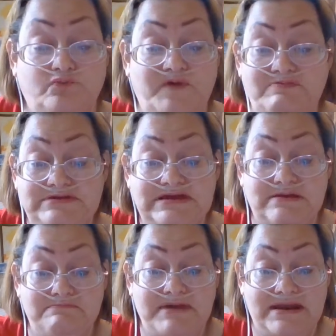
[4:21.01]

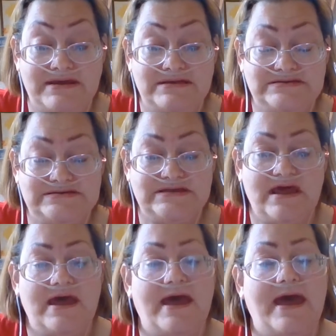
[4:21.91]
15 minutes,
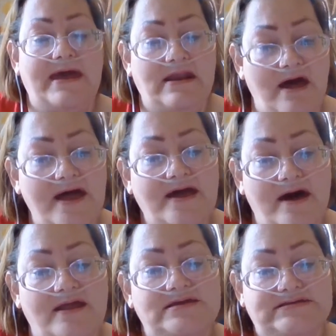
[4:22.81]
and I
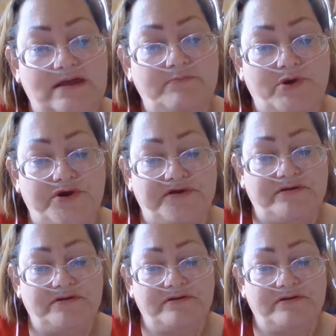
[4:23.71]
got a sunburn.